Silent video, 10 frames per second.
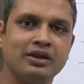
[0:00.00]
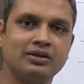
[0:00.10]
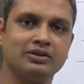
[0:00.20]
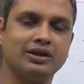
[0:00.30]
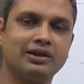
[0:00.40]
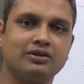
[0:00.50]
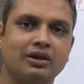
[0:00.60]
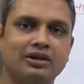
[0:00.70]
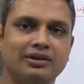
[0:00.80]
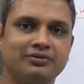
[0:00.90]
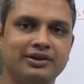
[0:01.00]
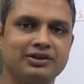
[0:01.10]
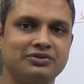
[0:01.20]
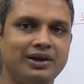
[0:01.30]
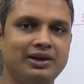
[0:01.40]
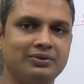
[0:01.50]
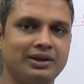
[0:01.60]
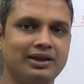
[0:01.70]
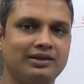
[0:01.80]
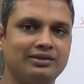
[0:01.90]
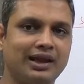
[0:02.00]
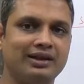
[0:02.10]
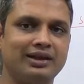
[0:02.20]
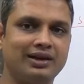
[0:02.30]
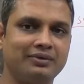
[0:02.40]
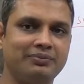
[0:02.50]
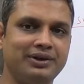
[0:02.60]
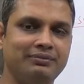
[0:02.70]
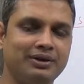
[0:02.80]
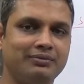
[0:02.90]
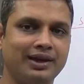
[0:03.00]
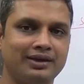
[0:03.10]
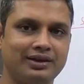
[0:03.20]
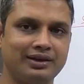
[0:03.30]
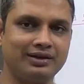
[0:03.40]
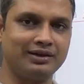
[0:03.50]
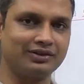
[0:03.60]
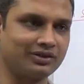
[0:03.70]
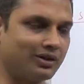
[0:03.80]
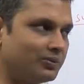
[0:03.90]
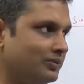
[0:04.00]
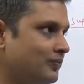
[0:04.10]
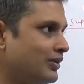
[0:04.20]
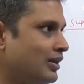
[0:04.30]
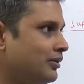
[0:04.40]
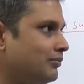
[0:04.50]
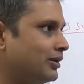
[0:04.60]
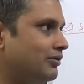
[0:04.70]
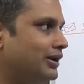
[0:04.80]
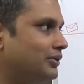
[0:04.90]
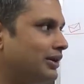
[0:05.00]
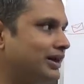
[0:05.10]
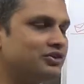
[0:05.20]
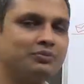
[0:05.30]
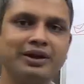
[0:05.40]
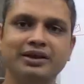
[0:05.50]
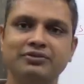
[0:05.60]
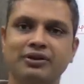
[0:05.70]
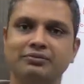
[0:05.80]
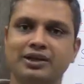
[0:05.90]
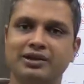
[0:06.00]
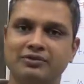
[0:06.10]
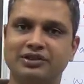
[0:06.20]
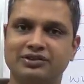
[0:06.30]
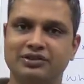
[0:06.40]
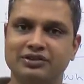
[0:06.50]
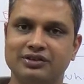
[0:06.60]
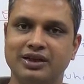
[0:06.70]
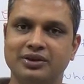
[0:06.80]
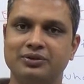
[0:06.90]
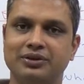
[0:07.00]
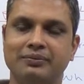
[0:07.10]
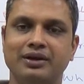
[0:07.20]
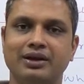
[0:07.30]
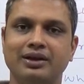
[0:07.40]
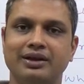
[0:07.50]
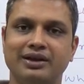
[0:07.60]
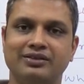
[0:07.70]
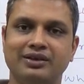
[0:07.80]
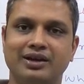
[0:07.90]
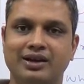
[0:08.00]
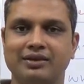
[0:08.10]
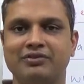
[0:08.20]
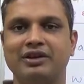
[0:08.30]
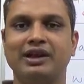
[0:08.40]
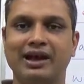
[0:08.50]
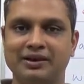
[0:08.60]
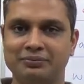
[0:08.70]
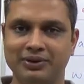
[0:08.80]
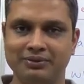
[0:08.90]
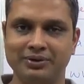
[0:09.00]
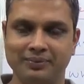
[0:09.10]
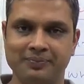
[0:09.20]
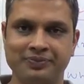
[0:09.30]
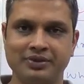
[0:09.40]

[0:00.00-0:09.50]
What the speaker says: So that's called the face value, that is neither at a premium, neither at a discount. But when you raise money from the investors, then you typically raise it at a very high premium.